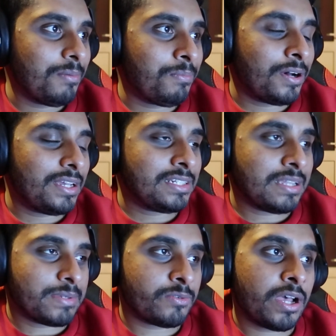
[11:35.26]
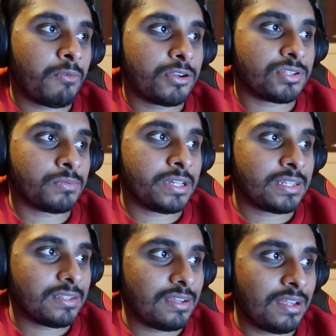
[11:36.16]
But in terms of who I want to
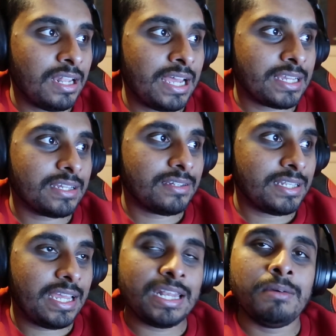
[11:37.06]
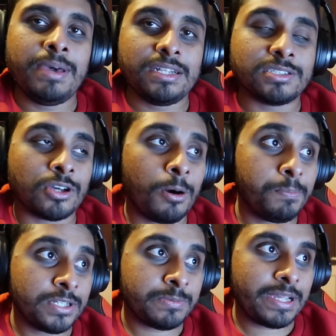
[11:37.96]
win, like in the men's
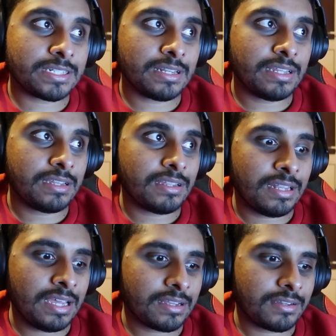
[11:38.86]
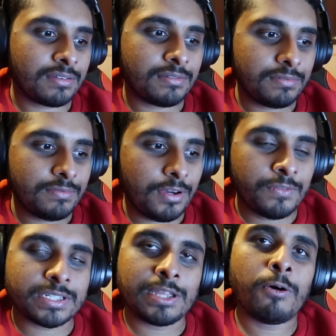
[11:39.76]
comp especially, like
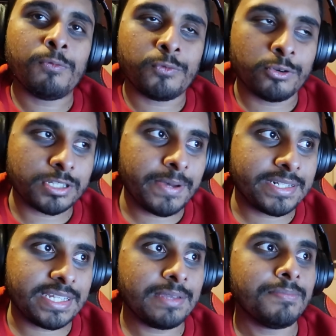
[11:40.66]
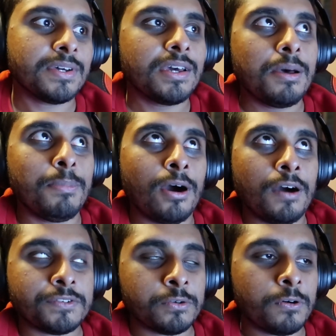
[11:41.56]
obviously Hawthorn's my team. But
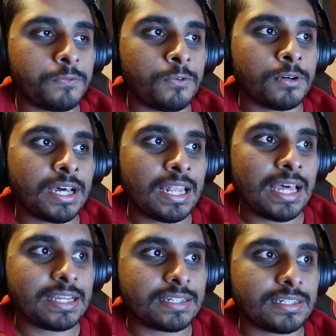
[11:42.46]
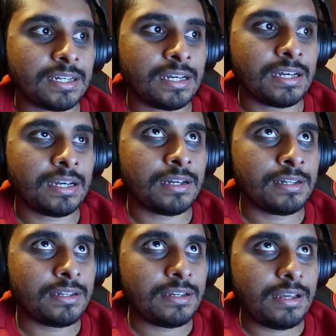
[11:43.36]
after Hawthorn, I like
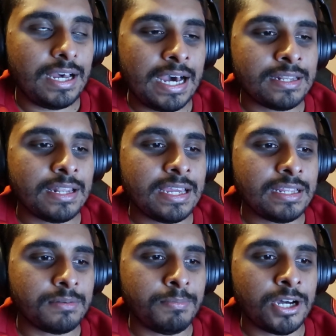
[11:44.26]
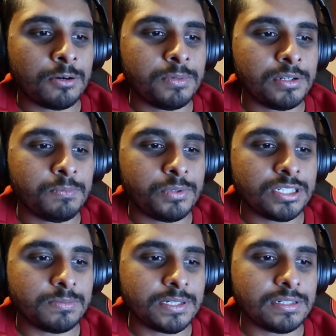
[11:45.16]
Adelaide, Melbourne,
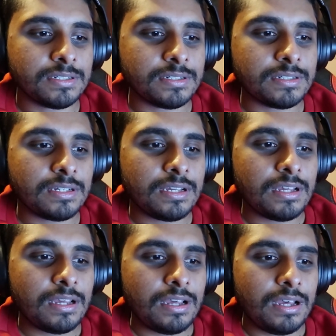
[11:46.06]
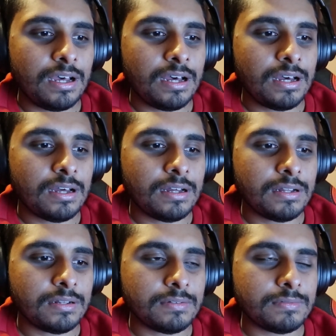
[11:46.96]
Brisbane,
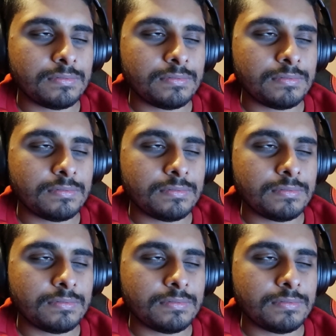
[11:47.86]
and